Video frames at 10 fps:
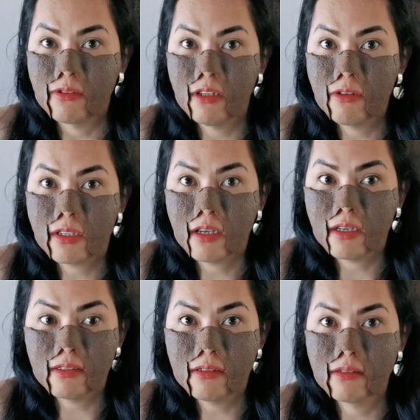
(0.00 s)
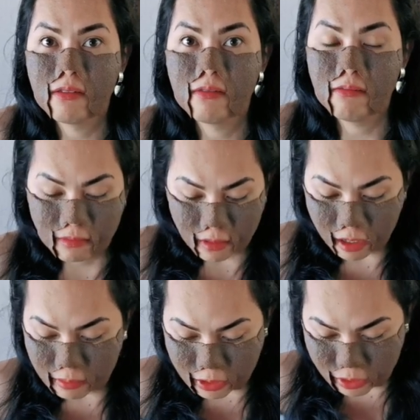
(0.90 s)
Really looks like an
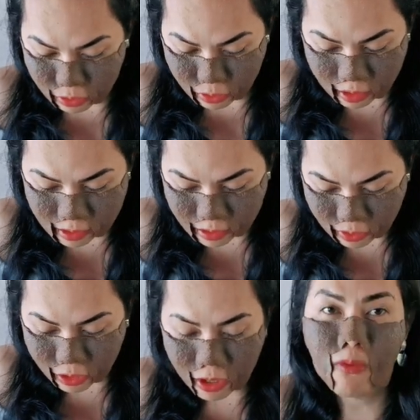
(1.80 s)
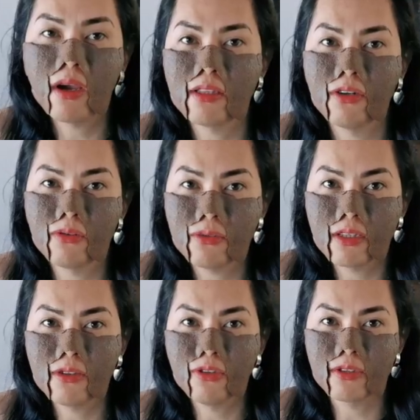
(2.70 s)
Elmer's glue or a white glue
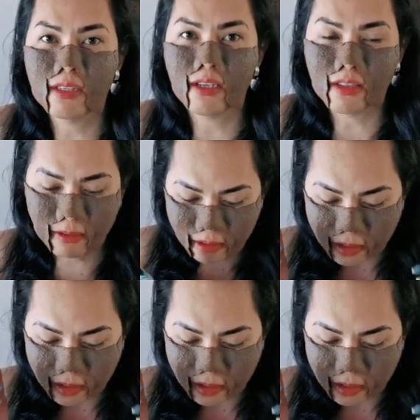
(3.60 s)
that you stick.